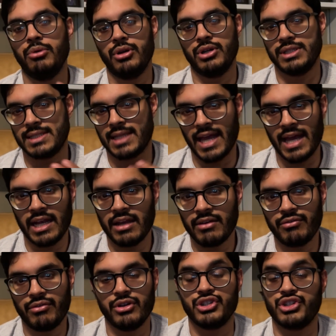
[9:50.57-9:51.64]
are scanning
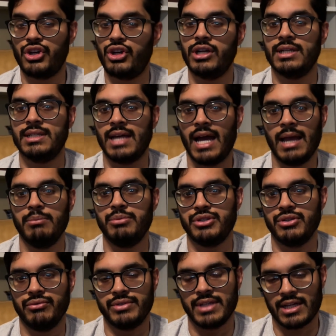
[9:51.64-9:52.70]
for certain types
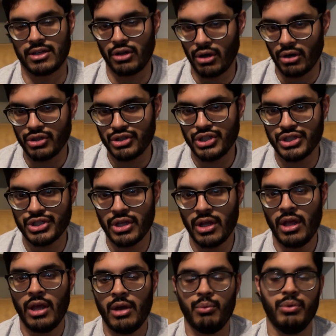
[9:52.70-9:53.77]
of technologies
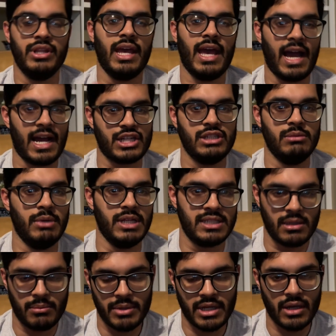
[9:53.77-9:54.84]
when they actually mean
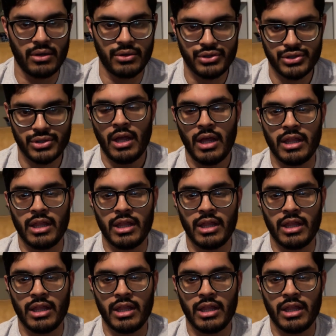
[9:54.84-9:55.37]
something else.